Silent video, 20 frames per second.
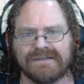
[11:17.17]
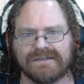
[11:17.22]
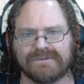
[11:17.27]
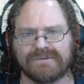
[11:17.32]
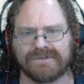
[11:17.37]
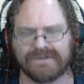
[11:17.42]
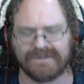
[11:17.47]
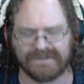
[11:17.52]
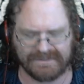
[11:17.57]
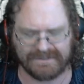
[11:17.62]

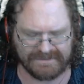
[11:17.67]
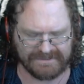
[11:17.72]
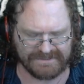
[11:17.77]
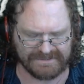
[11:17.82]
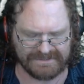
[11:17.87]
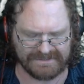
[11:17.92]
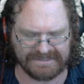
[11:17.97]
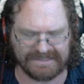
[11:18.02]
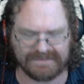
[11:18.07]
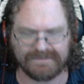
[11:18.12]
We're going to
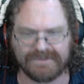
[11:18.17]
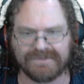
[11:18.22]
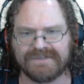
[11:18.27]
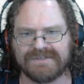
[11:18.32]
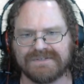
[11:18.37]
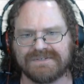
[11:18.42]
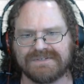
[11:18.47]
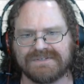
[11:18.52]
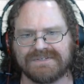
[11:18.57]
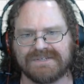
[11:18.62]
just label
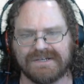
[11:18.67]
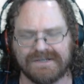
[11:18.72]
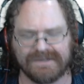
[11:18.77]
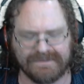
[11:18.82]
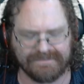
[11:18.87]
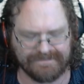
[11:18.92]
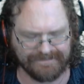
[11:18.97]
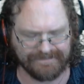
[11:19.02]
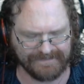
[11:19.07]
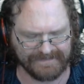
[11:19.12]
this
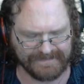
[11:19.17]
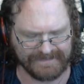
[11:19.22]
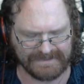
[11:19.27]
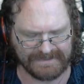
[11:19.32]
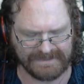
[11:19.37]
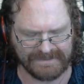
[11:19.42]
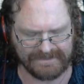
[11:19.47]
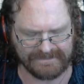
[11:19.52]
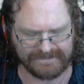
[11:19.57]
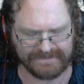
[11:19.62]
sum
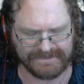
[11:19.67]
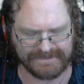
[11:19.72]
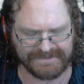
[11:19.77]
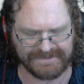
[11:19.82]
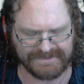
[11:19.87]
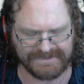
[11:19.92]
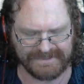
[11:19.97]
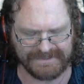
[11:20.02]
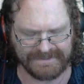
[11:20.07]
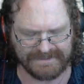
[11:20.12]
equals
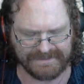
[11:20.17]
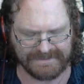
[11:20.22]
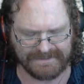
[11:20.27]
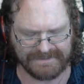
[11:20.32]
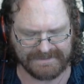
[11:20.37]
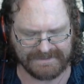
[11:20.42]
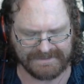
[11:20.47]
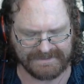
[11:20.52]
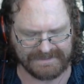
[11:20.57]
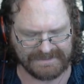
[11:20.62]

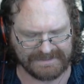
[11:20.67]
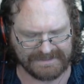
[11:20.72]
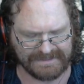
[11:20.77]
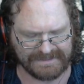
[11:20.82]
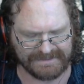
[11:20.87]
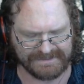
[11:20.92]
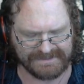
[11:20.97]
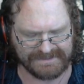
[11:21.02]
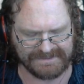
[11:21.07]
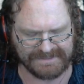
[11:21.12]

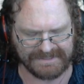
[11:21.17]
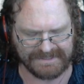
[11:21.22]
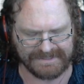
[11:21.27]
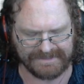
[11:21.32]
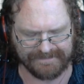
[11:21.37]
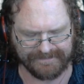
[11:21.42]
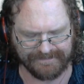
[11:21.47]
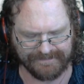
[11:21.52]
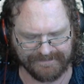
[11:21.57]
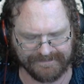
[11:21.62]
sum,